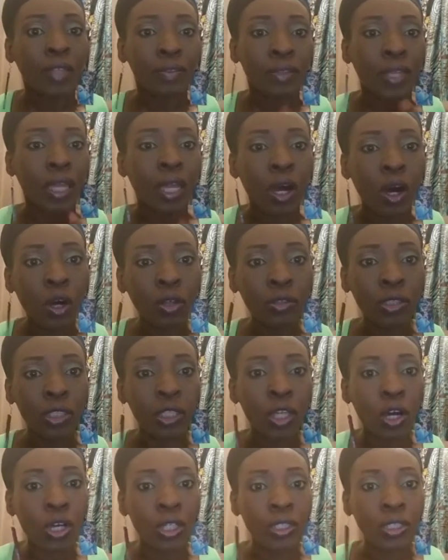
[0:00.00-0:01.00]
that
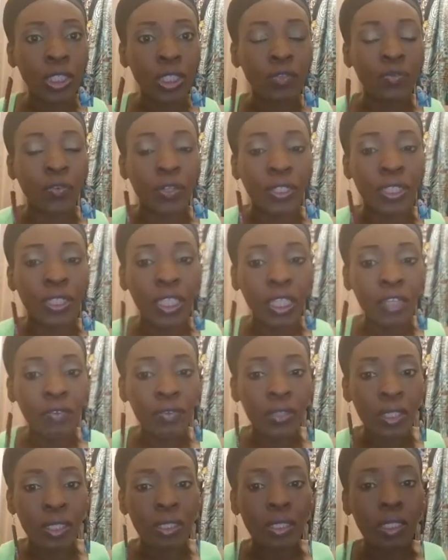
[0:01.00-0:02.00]
holding on to
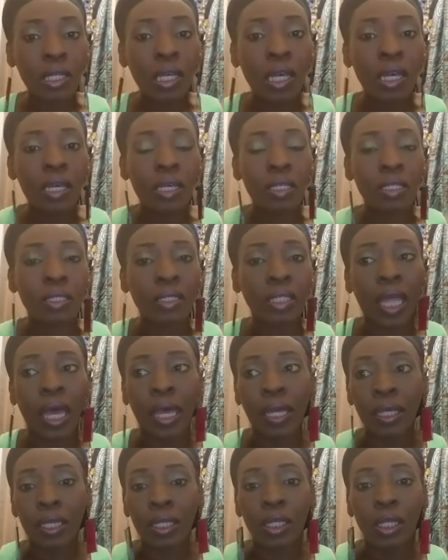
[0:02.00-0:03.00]
forgiveness is
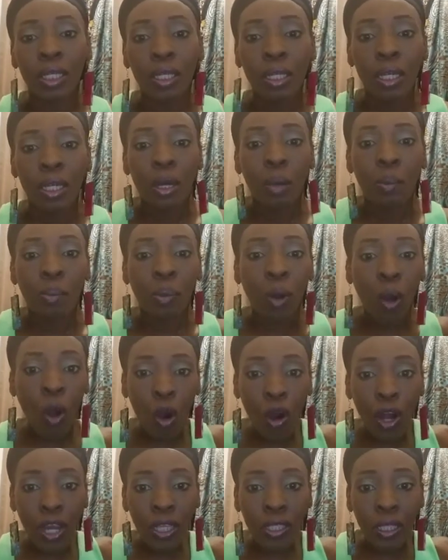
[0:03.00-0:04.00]
like
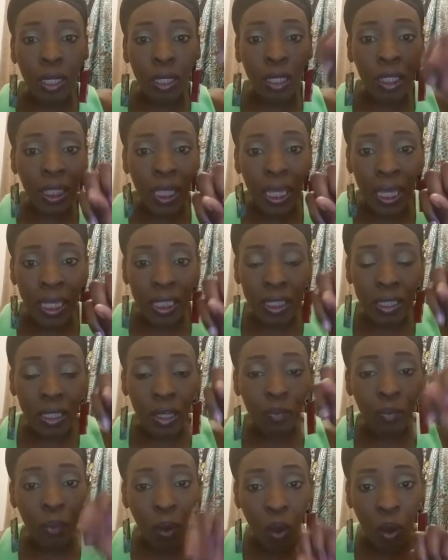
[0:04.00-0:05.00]
pouring a glass
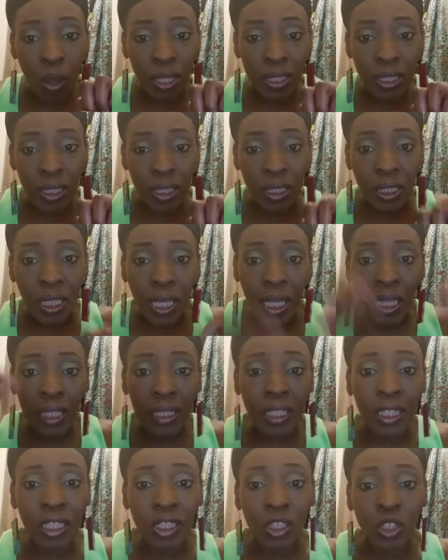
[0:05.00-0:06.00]
of poison
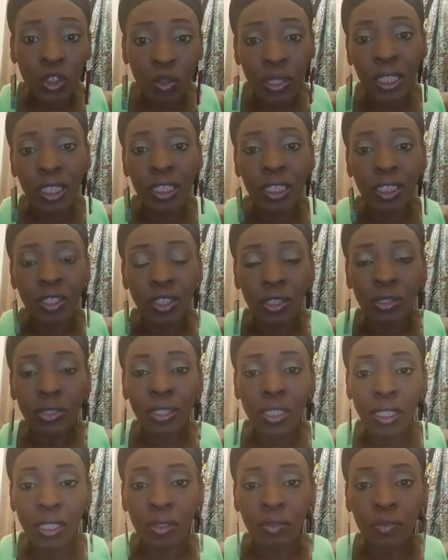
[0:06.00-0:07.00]
and then drinking it
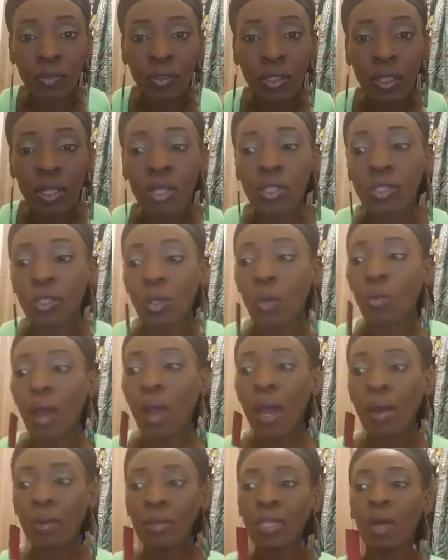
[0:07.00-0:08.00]
yourself. So
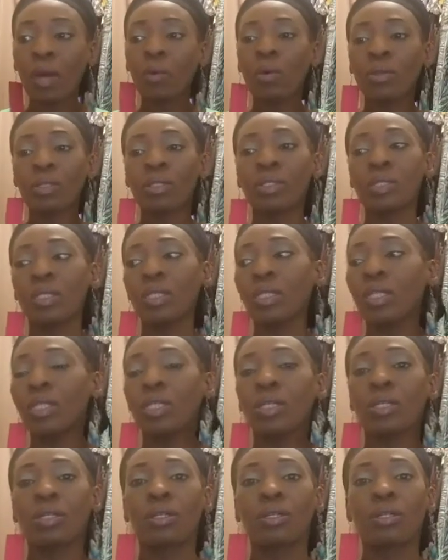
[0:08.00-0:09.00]
why would I want to sit
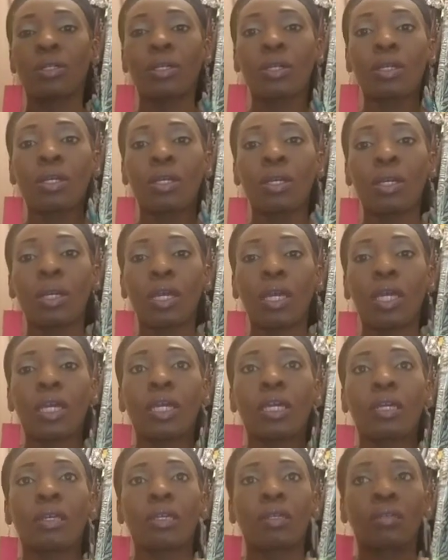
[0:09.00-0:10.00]
here
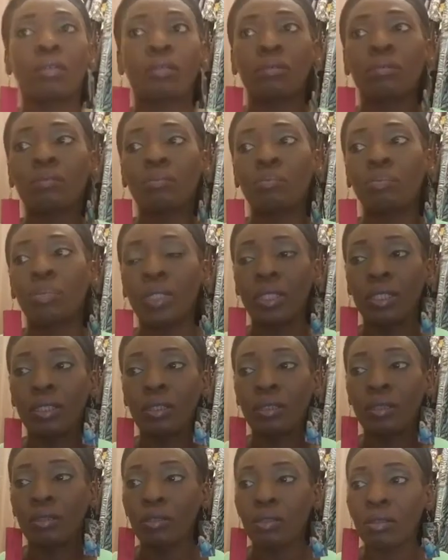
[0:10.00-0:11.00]
and
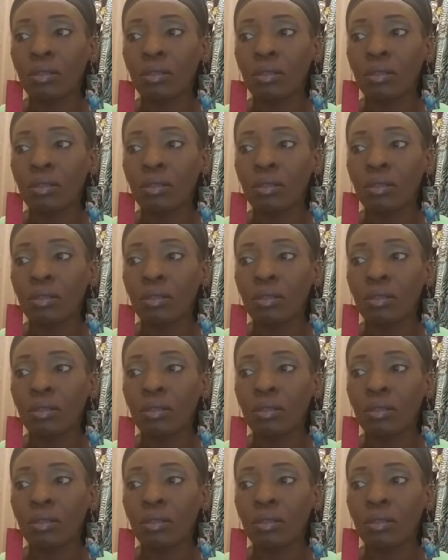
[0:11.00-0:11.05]
be...